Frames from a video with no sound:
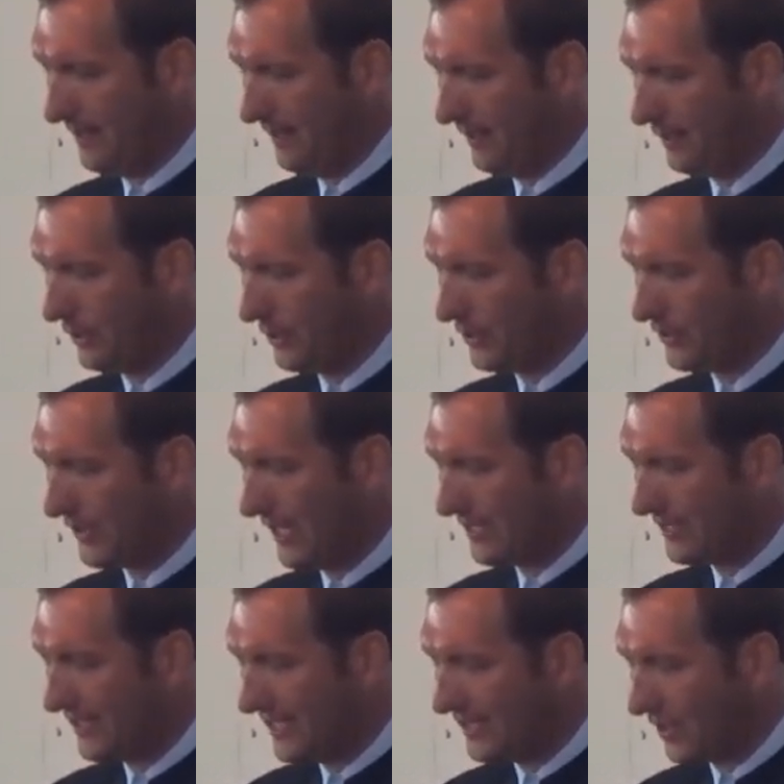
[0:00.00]
And Luke
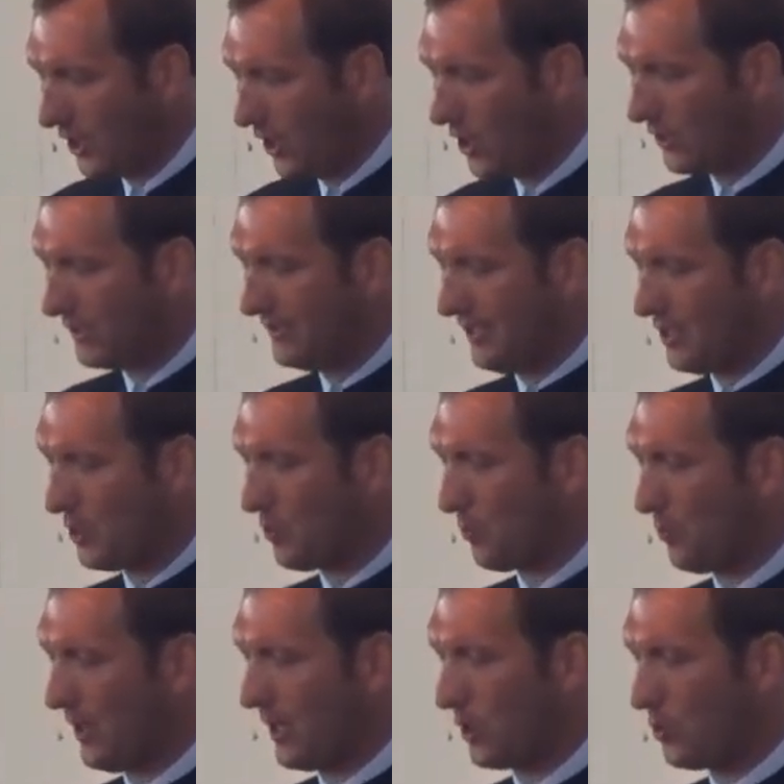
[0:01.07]
says, these all continued with one